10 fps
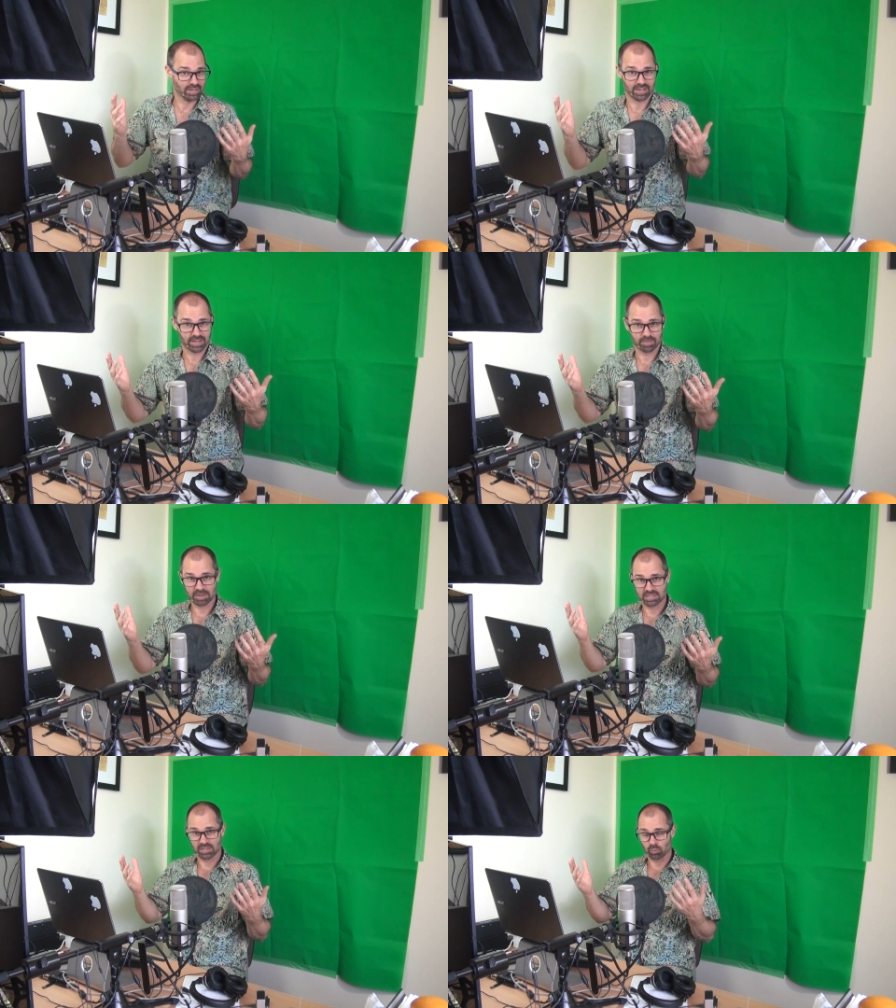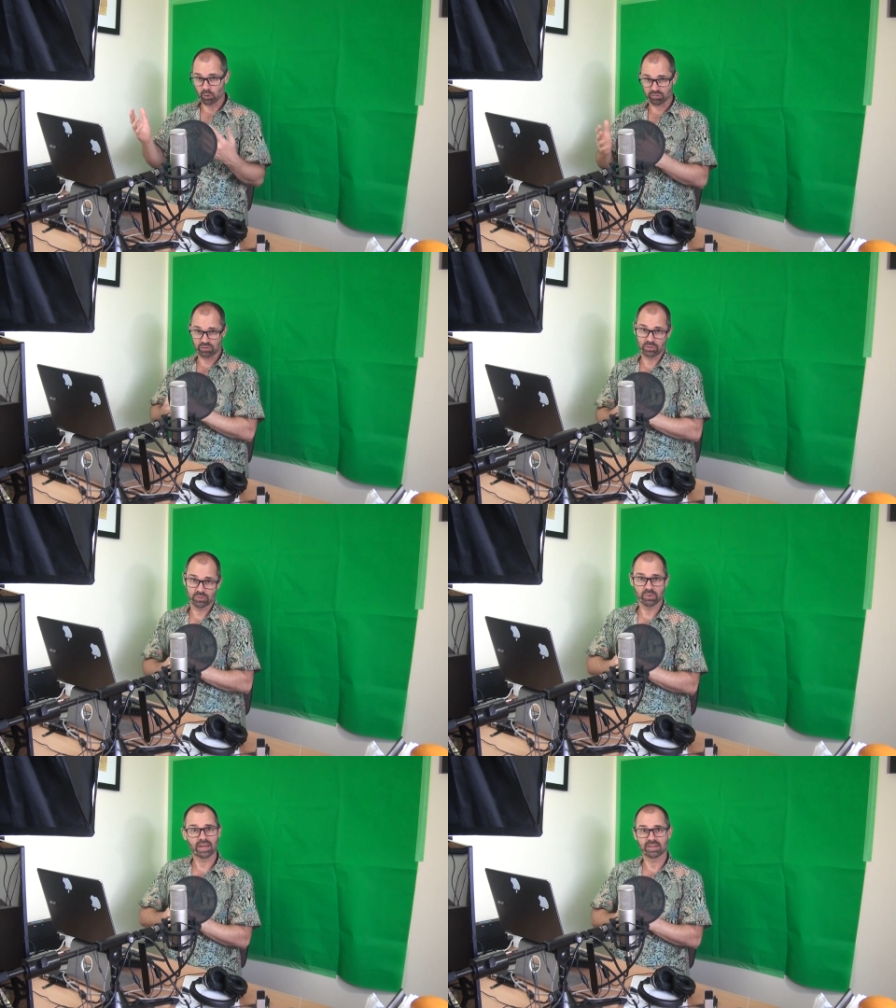uh, the bits that work for
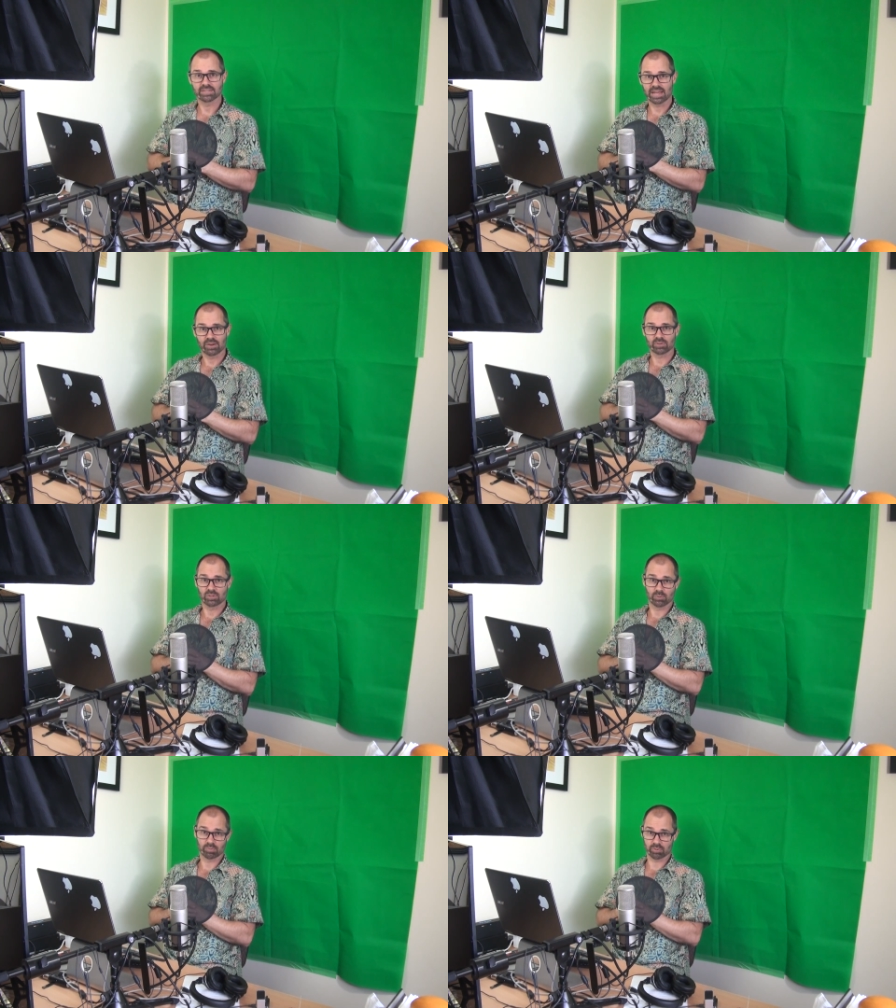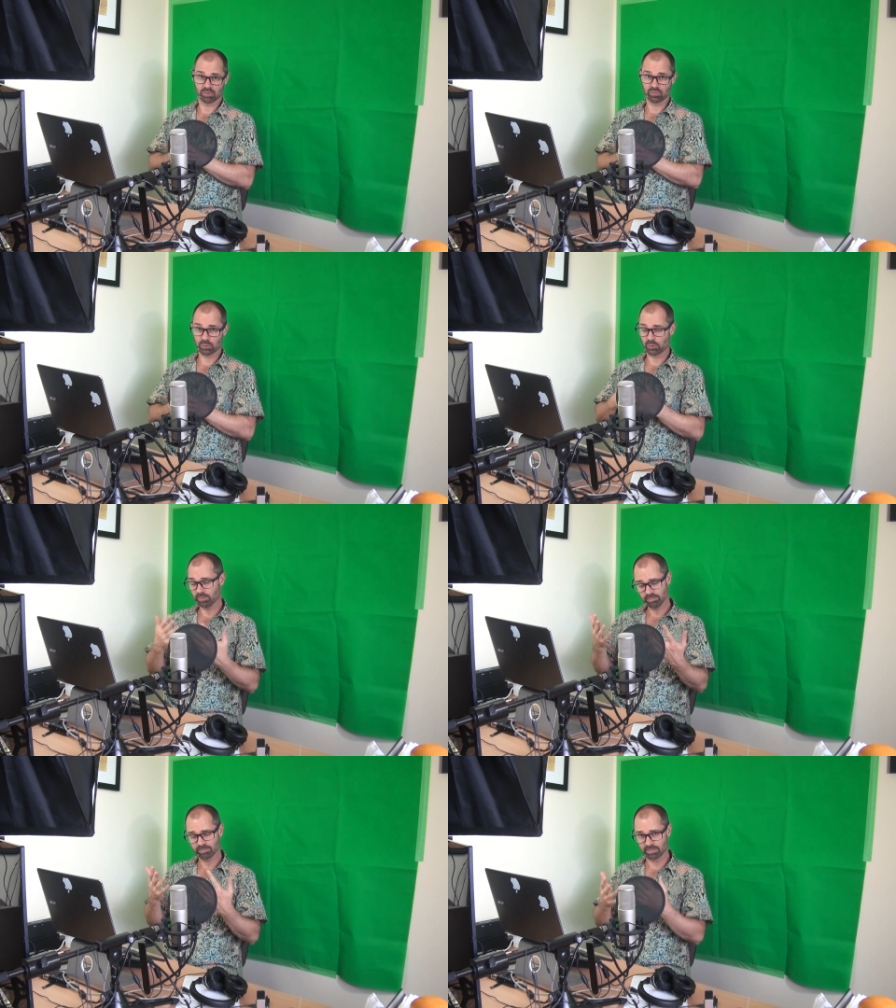you and how to improve
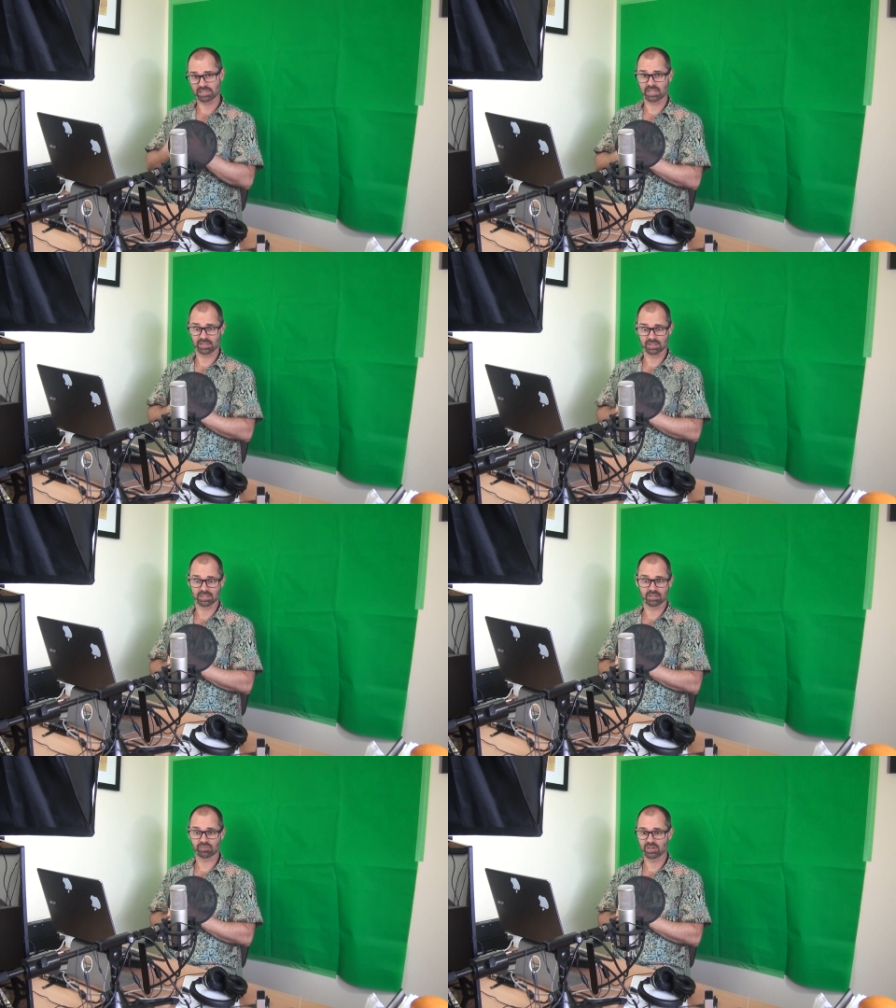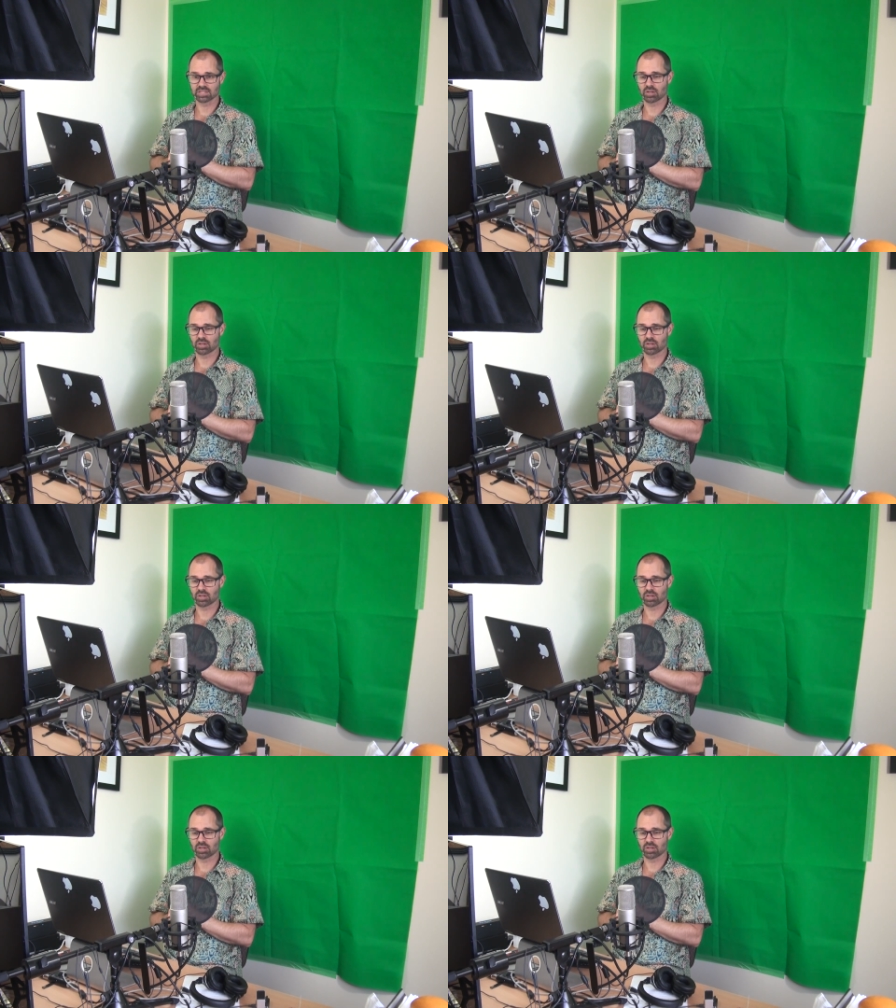your particular delivery.